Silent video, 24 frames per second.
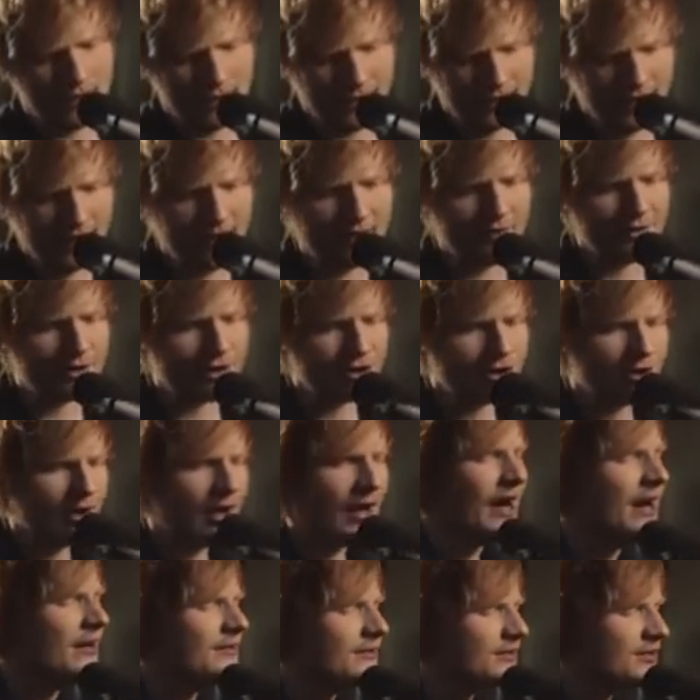and the
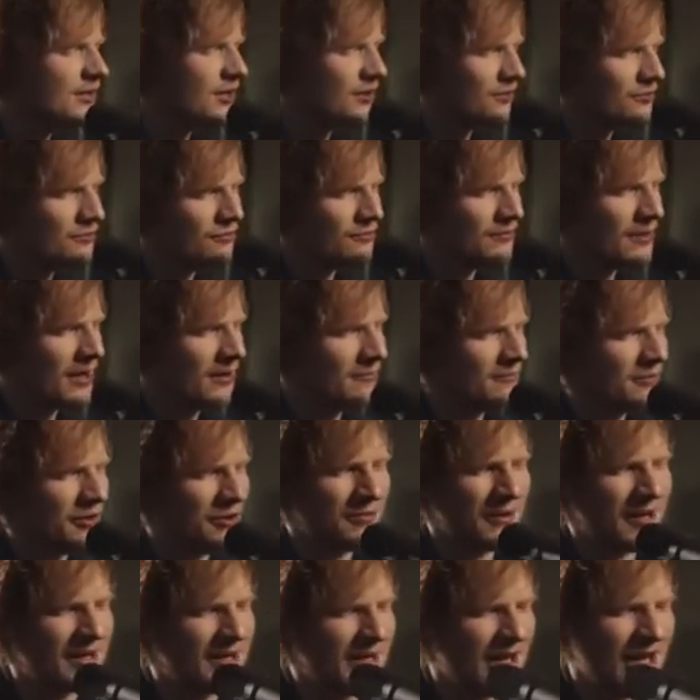crowds don't
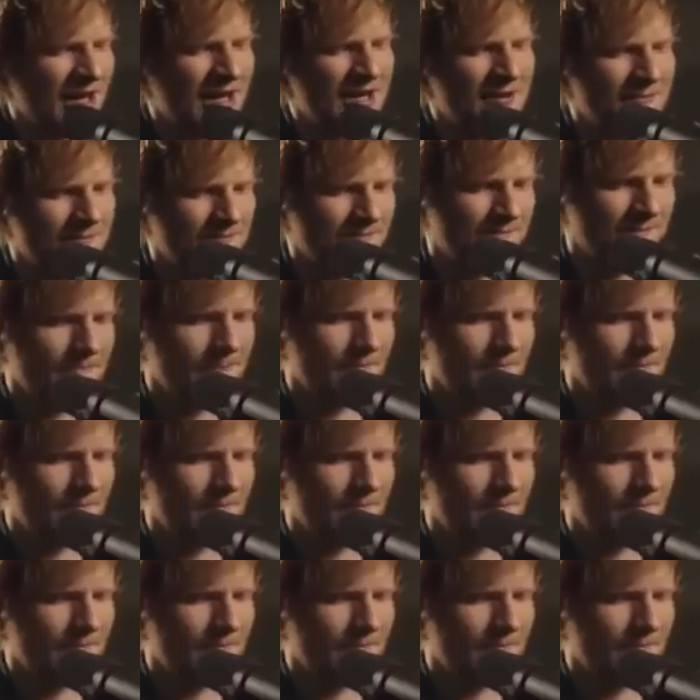remember my name,